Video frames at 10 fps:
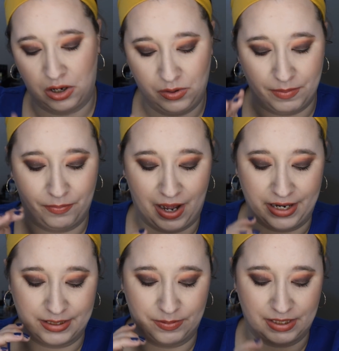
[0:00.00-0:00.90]
go and buy
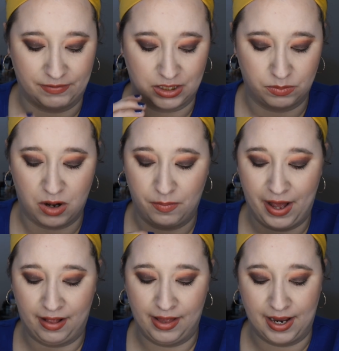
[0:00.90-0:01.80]
a specific small
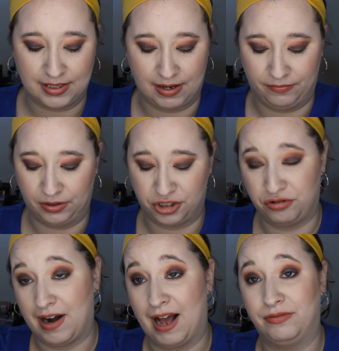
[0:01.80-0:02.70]
palette except for
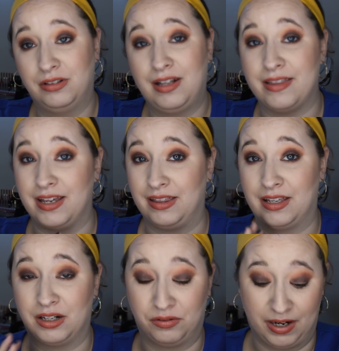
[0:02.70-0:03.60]
travel. I think
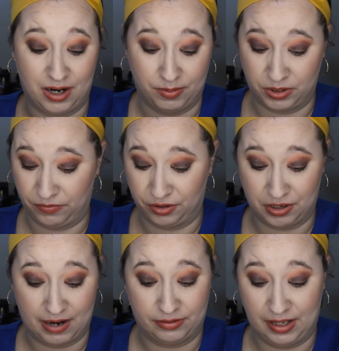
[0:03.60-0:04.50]
they're a great option for
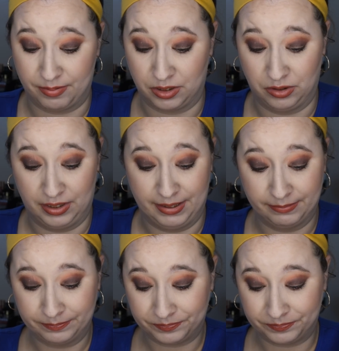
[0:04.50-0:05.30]
travel, absolutely.